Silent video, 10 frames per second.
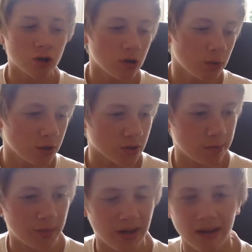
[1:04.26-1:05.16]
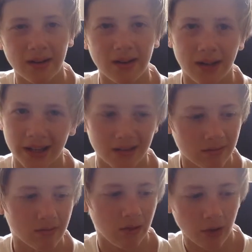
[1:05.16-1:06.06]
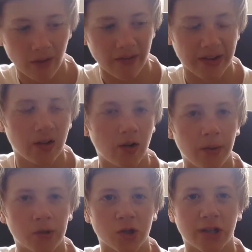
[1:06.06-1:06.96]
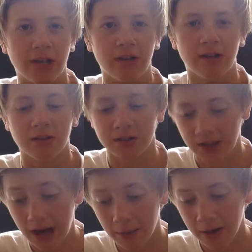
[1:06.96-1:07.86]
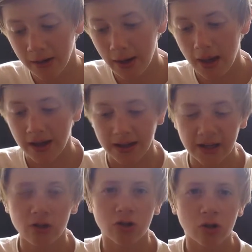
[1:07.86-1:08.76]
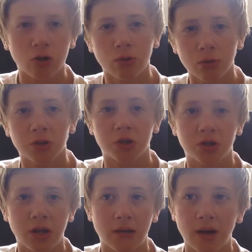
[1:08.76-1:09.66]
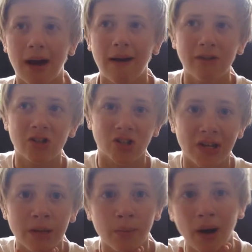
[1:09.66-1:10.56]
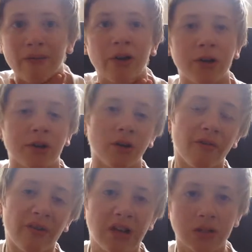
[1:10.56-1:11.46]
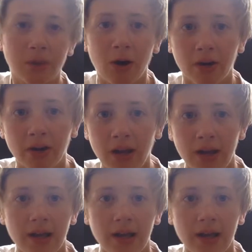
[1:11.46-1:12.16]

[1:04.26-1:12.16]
goal was a bit like not very good. It was just a little tap in. Gil's goal was, I haven't seen it, but I've heard good things about it.